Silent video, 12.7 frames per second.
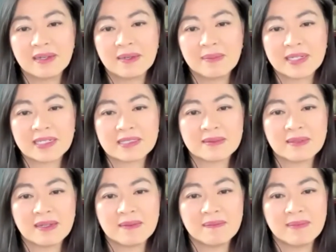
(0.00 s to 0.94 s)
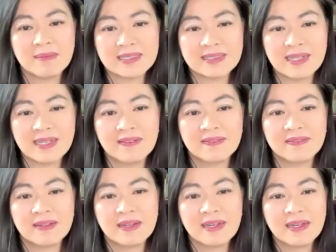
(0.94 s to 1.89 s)
because myself
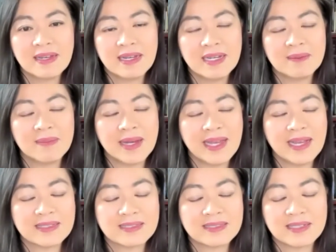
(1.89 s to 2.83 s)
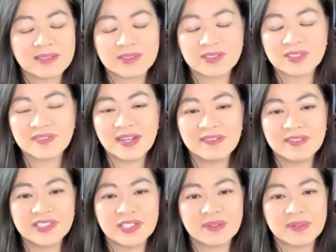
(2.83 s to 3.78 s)
and my ancestors of every
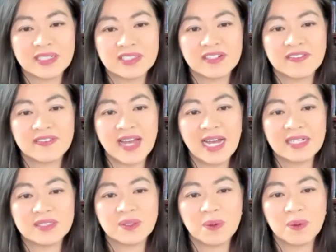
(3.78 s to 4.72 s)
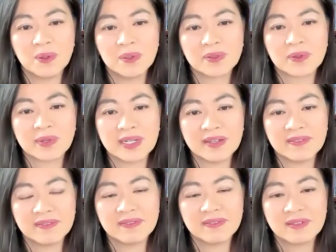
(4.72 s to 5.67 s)
generation have had to hold grief.
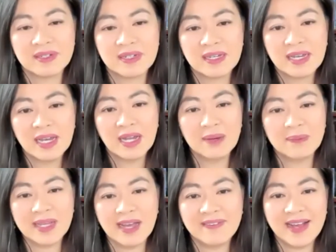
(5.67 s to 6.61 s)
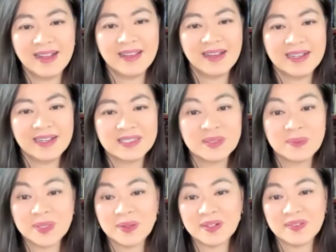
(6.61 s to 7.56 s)
And we have allies that
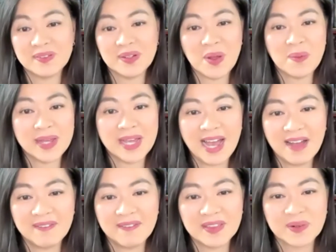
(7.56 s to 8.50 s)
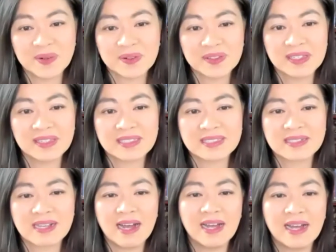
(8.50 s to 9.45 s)
we don't even know we have in the earth and the
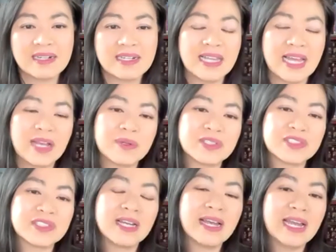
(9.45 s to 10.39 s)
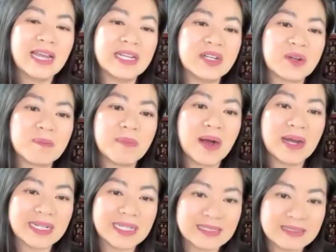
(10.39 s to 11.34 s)
sky and in language and in our
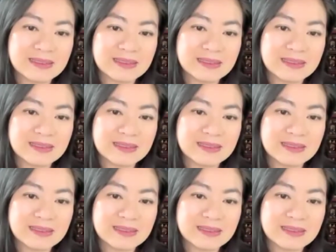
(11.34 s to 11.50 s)
bodies.